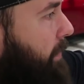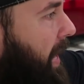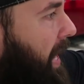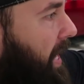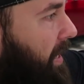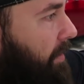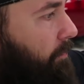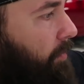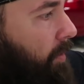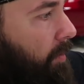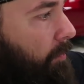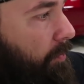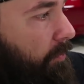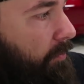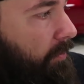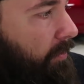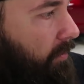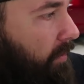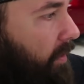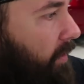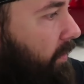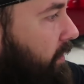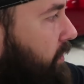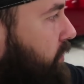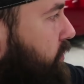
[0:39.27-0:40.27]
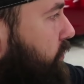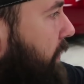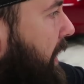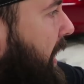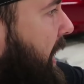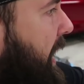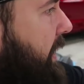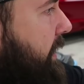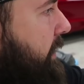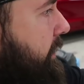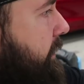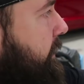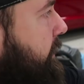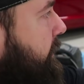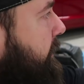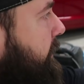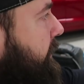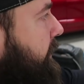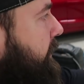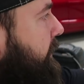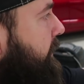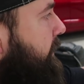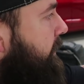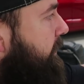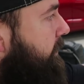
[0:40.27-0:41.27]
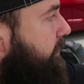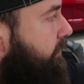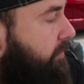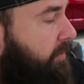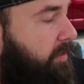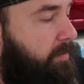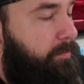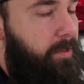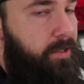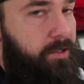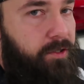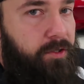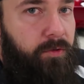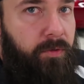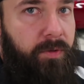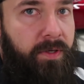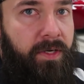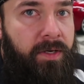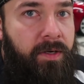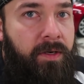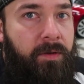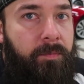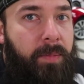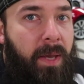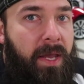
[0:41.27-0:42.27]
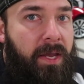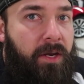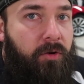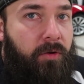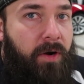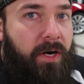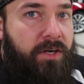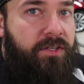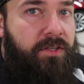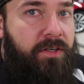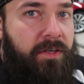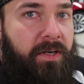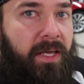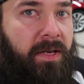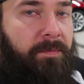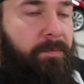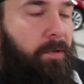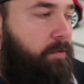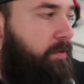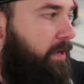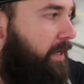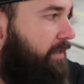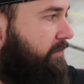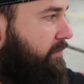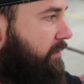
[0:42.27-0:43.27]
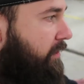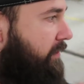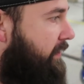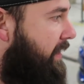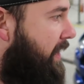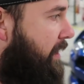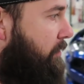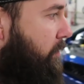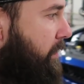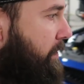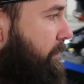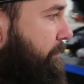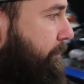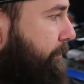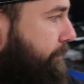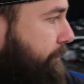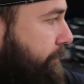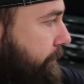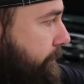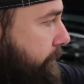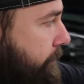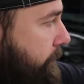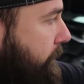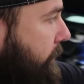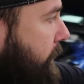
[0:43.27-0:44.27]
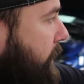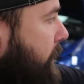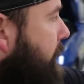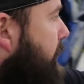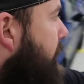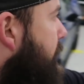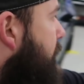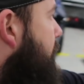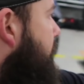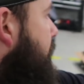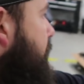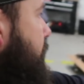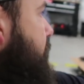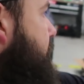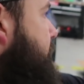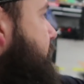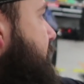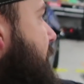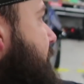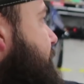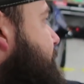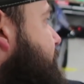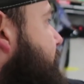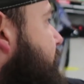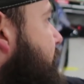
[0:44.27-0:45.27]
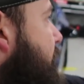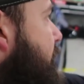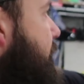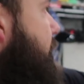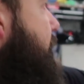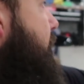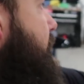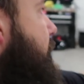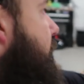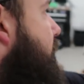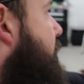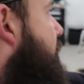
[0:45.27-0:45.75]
back bumper, the luggage rack. They're gonna be doing paint correction and Modesta on that one. Tesla